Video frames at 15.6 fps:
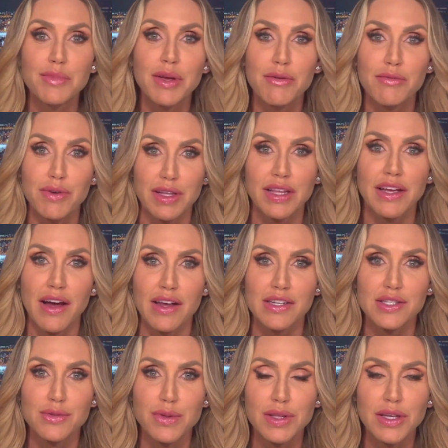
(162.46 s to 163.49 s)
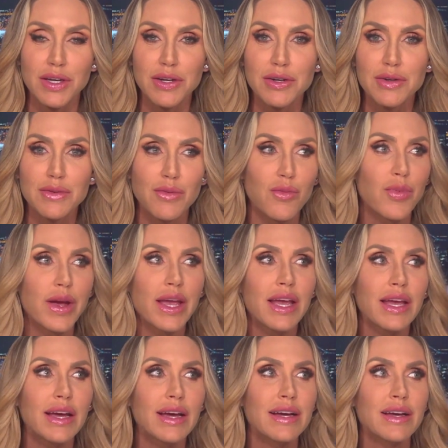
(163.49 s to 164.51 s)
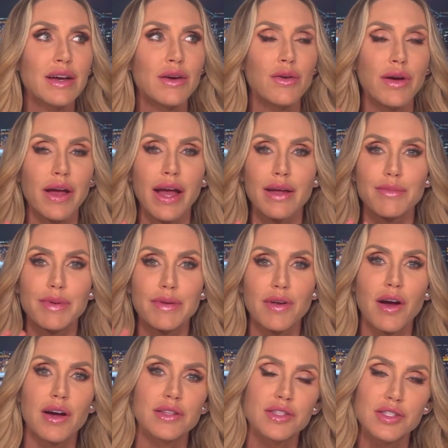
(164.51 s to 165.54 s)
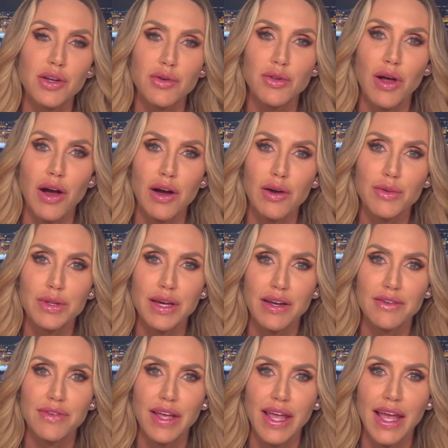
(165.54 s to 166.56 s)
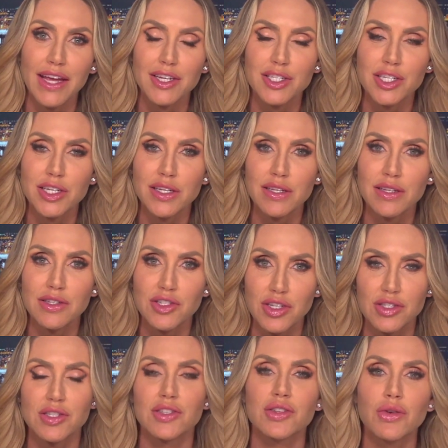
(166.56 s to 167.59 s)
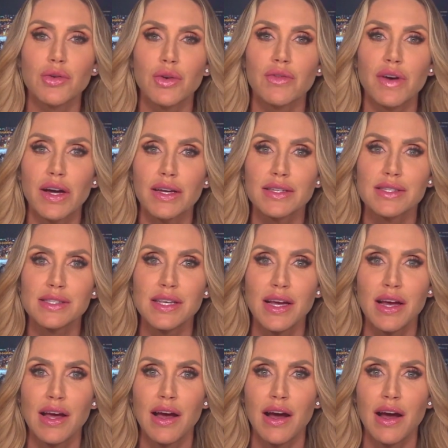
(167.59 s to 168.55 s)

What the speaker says: be really honest with you, we had gone so long without a vacation, just the two of us,